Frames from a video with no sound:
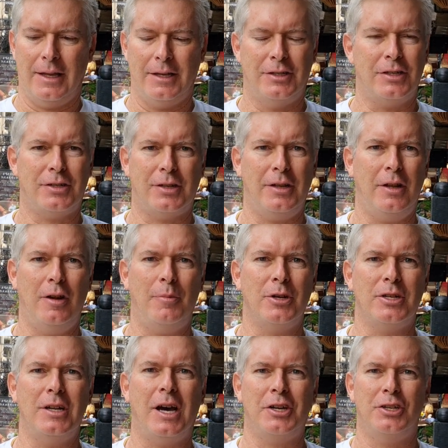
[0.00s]
It
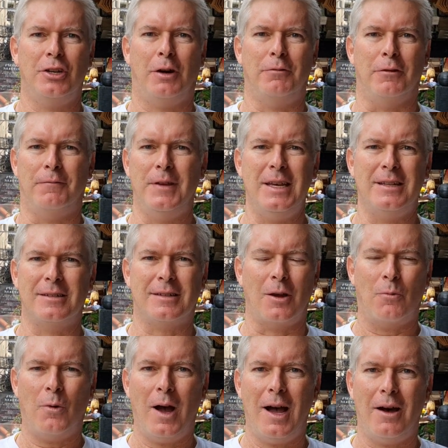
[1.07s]
almost knocks you off your feet. It's
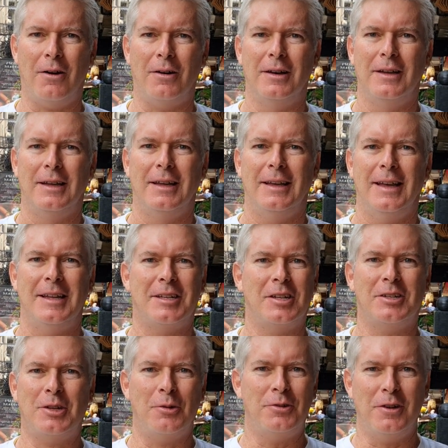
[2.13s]
like, wow, it's
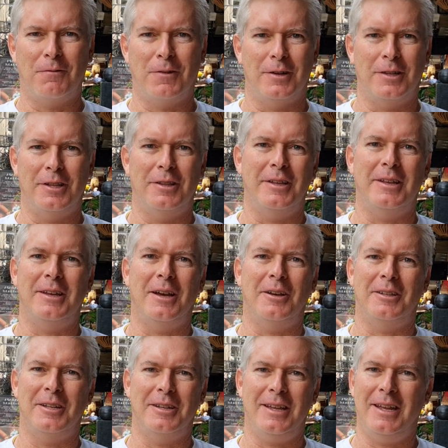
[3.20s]
just so different than
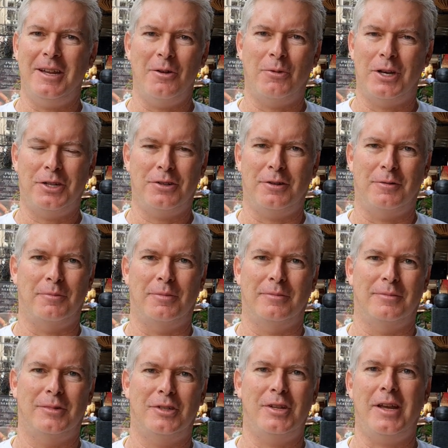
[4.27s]
any Western
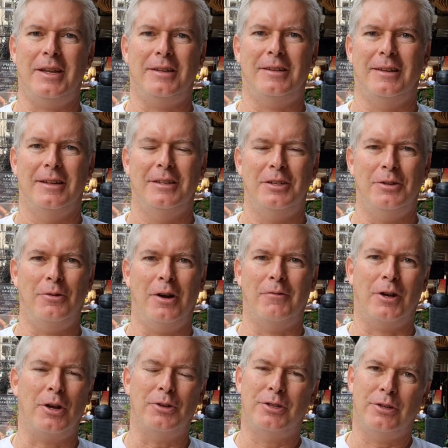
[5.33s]
state you
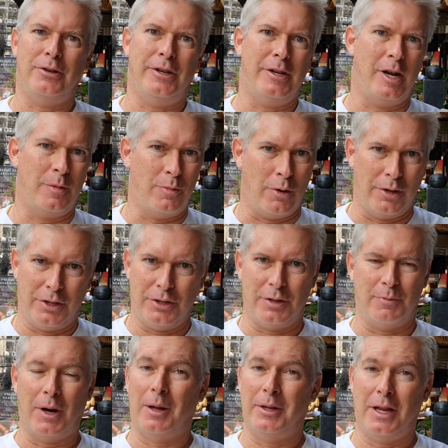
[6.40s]
ever go to, any airport that
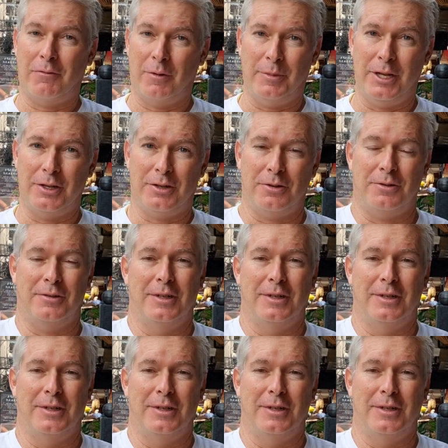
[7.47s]
you probably ever been to.